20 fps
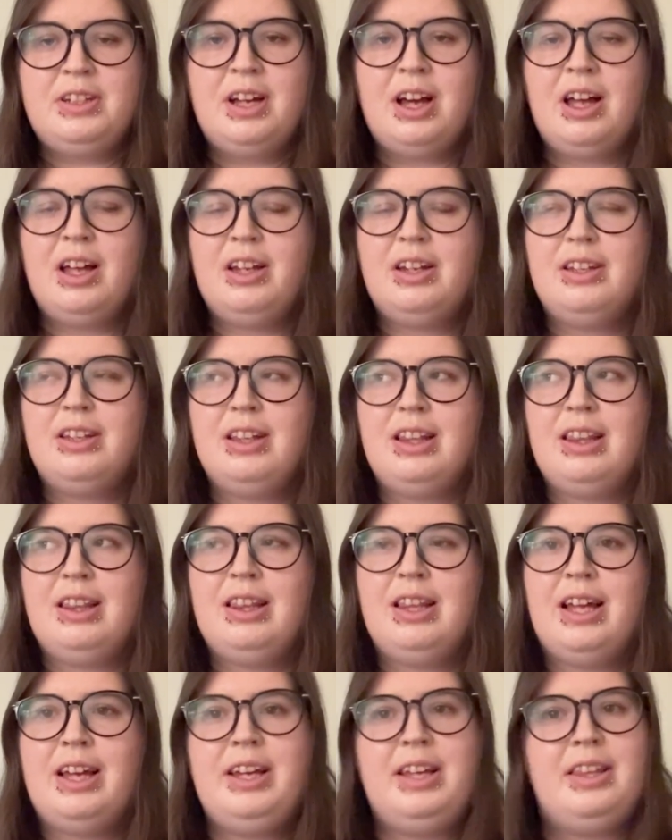not
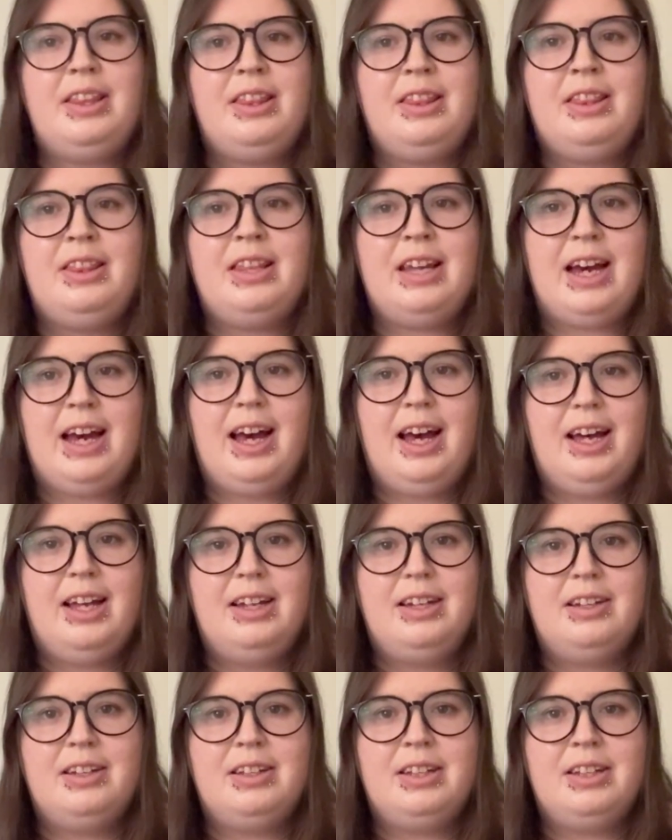like that.